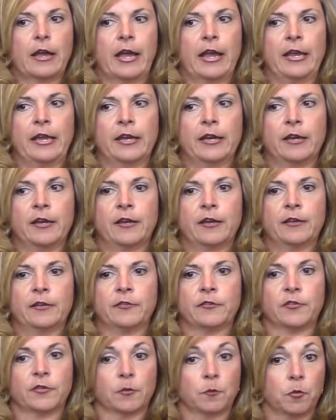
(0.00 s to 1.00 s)

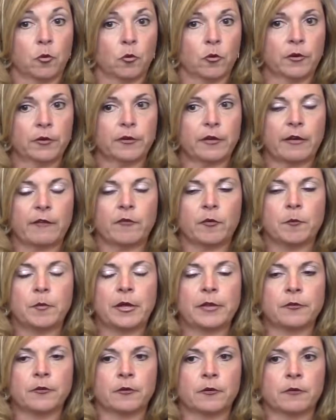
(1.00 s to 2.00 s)
and support of a
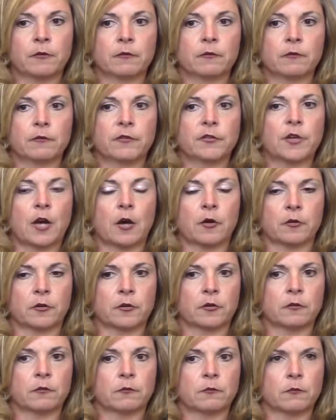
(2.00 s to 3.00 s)

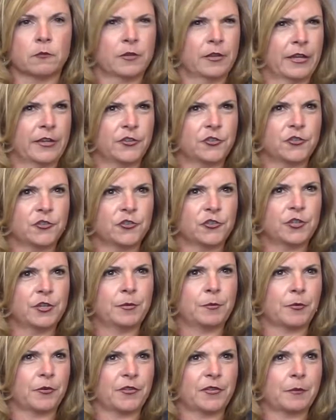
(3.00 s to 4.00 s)
mother-daughter
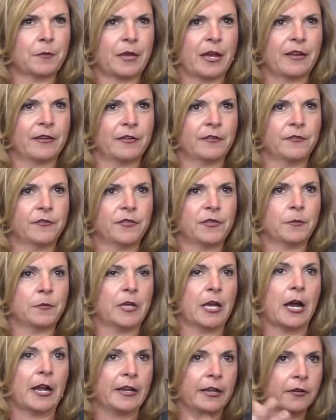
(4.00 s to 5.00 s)
relationship or some kind of
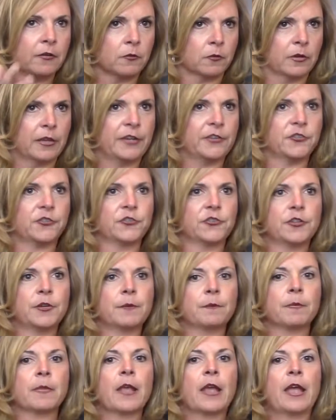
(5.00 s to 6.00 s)
symbiotic
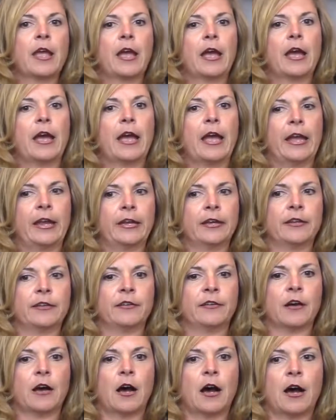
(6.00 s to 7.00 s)
relationship.
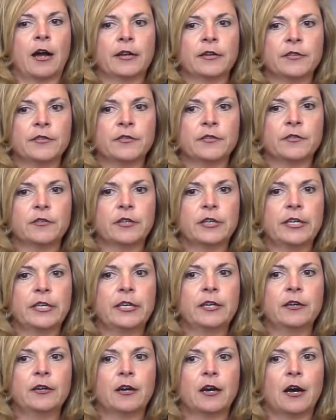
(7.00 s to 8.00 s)
And
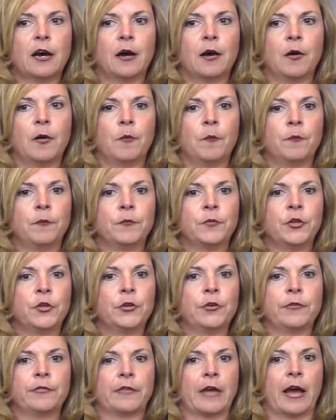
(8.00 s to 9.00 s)
honestly,
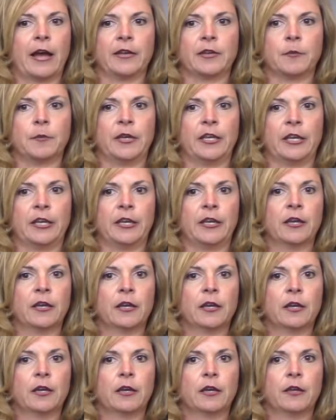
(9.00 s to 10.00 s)
you've got to be,
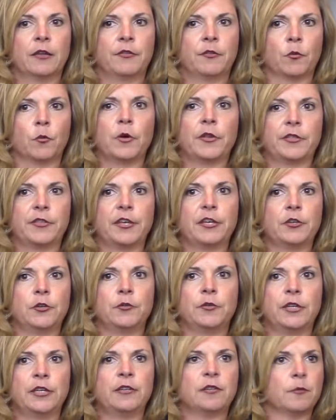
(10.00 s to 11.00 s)
the one thing
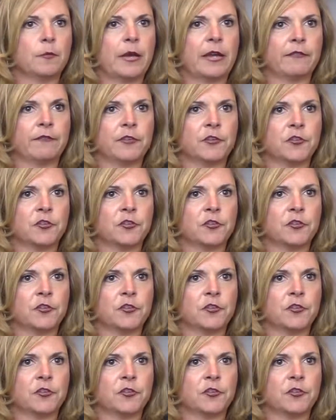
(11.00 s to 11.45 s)
you need to make